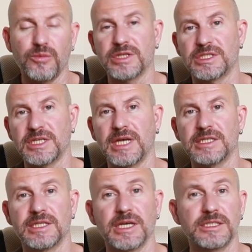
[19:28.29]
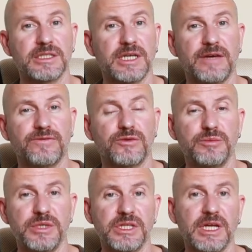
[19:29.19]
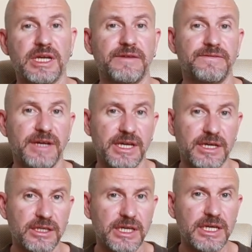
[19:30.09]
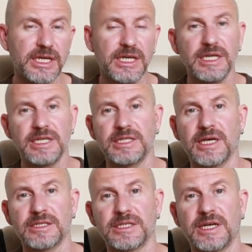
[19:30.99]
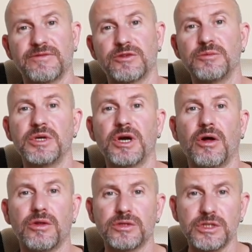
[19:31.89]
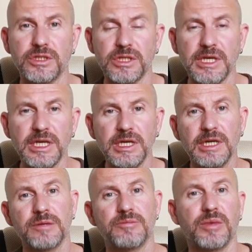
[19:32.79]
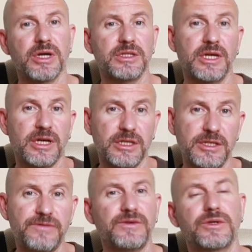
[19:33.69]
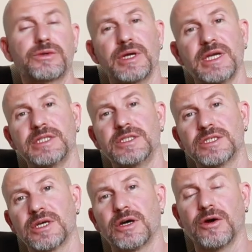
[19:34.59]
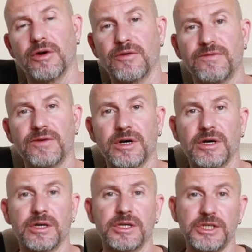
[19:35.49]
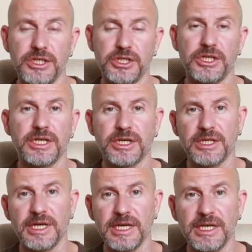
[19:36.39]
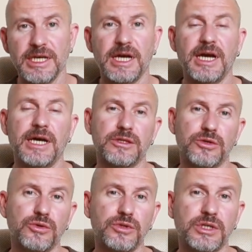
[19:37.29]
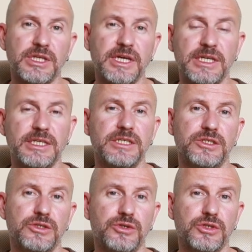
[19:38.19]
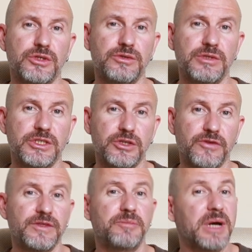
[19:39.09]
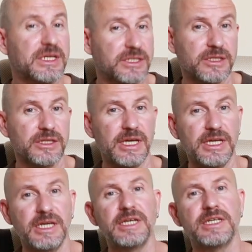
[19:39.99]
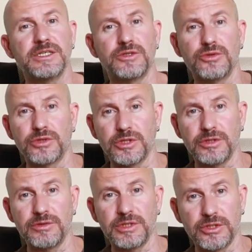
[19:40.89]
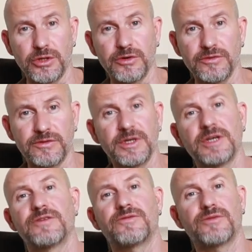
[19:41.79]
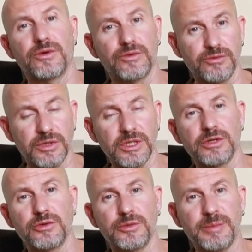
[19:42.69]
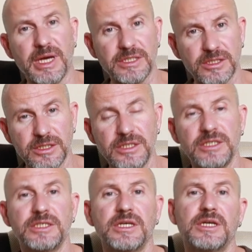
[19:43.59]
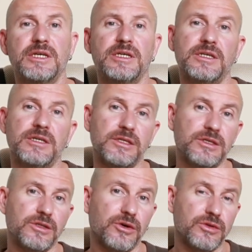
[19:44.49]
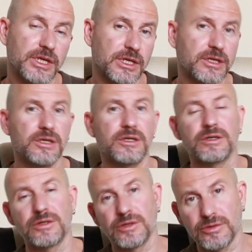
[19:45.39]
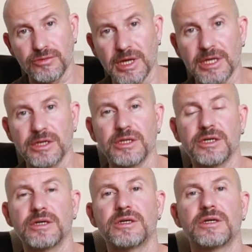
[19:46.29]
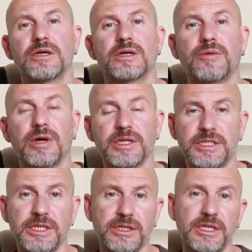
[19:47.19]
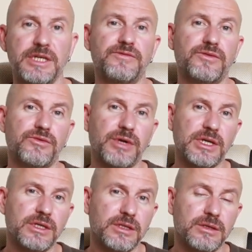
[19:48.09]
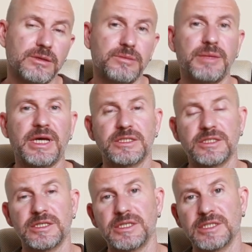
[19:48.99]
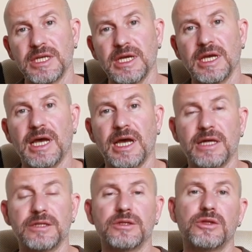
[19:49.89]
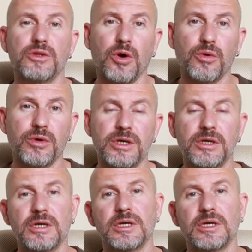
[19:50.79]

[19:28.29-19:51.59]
Once again, it doesn't have to be like a fake clay, it doesn't have to be altered clay, but there are different grades of Yixing clay, and good clay is usually reserved, the best clay is usually reserved for really good masters, you know, like regular quality clay for regular masters, and lower